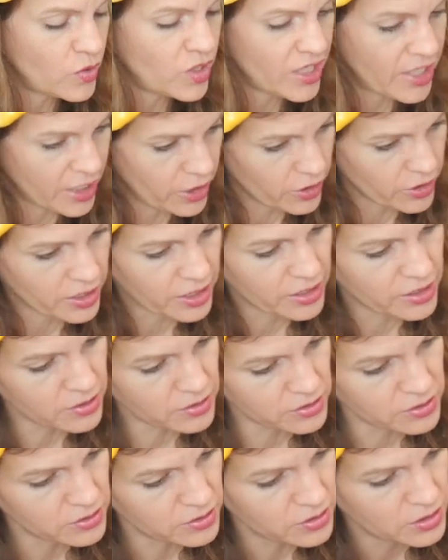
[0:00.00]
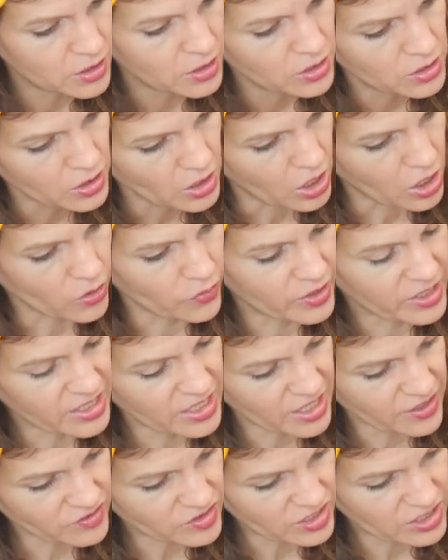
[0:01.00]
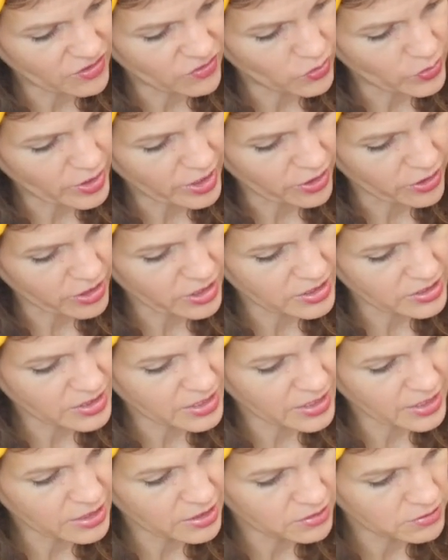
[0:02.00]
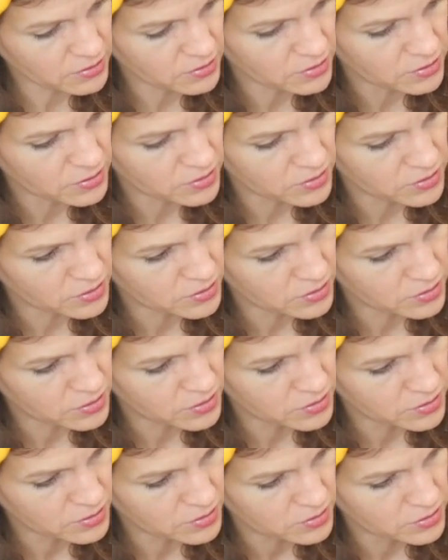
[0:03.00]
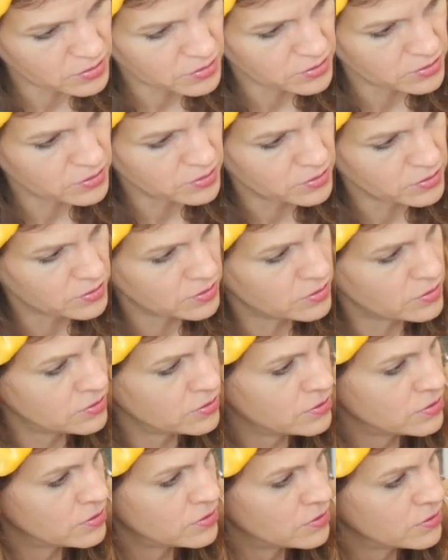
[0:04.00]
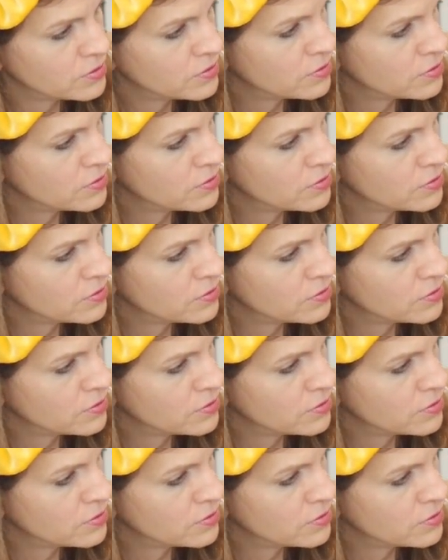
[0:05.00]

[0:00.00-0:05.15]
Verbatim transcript: want a haircut. Are we gonna have to give you a haircut tonight? Mm, mm,